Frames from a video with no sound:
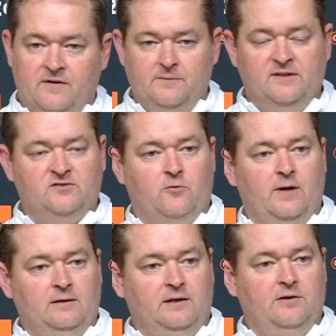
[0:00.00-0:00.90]
him as a
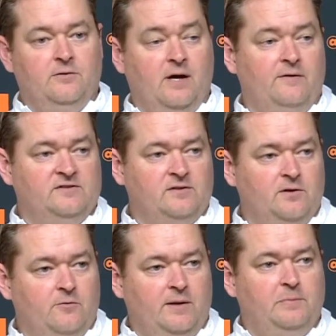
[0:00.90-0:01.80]
great leader and obviously a
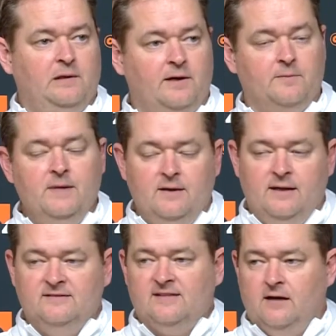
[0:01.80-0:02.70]
great player
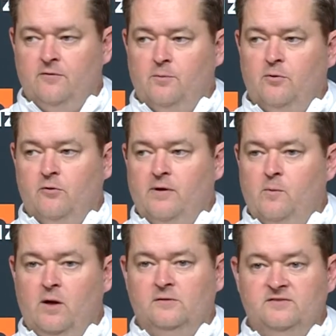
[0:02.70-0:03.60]
inside of our program
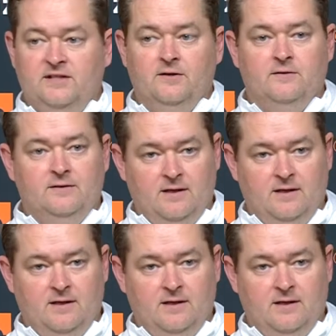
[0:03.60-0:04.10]
while I was here,